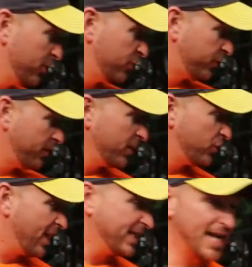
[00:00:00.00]
we'll strip the
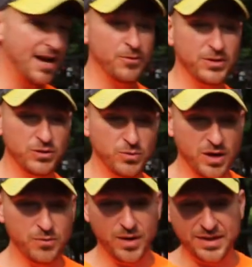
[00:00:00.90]
trike down. We'll do
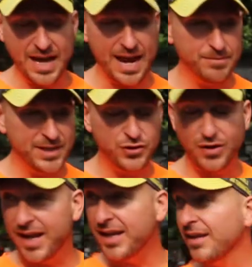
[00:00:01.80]
one with the empty trike